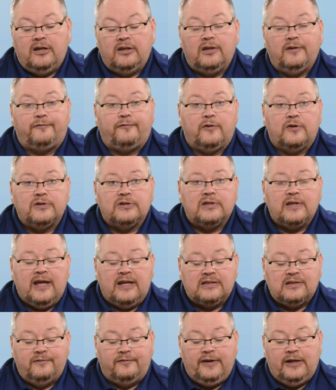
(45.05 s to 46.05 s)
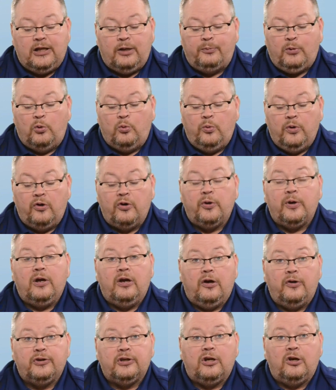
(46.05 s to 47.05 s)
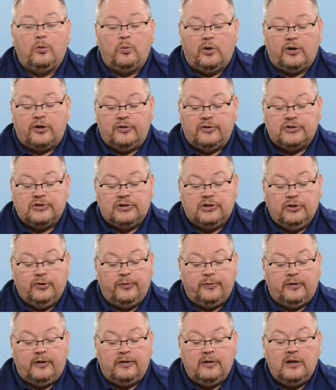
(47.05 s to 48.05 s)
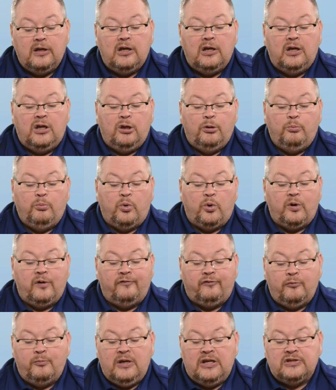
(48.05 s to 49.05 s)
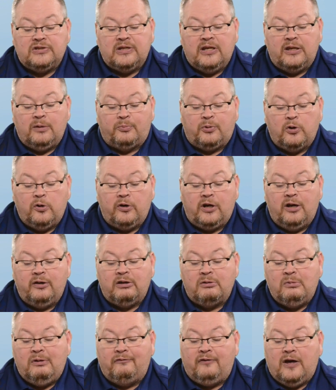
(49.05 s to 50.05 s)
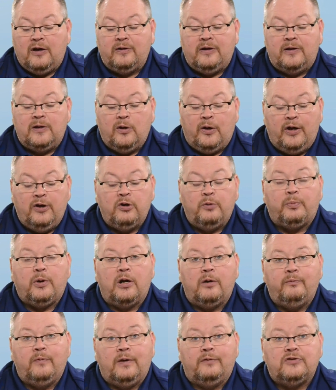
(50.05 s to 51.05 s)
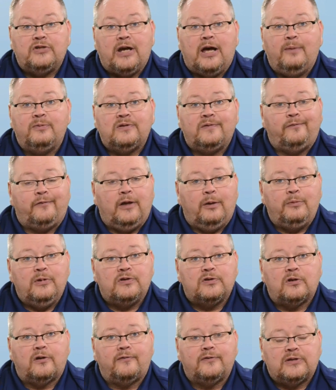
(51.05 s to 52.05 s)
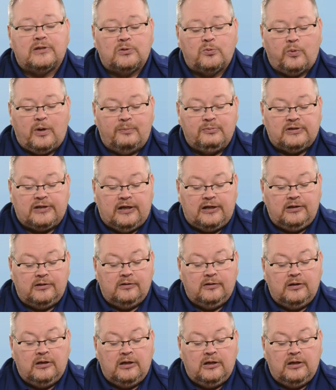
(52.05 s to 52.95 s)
The first slots available will go to healthcare workers' children. More information on the program can be found on the Ohio Department of Jobs and Family Services website.